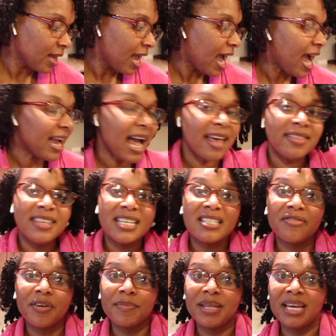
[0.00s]
I got this
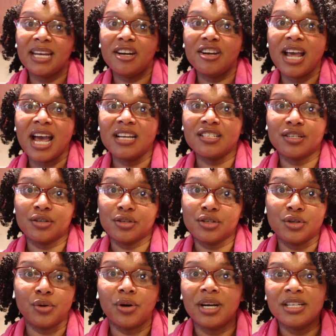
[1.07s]
from the International
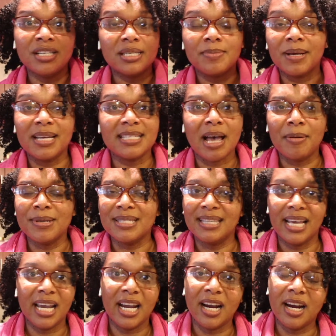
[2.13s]
store just because I was
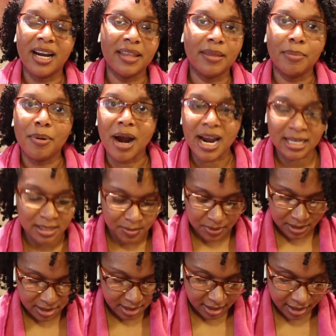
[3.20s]
there and the price
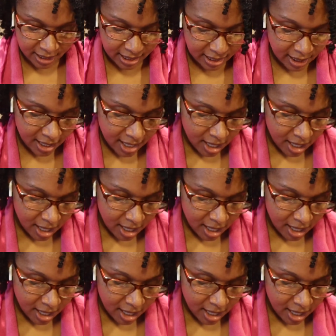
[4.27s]
was good.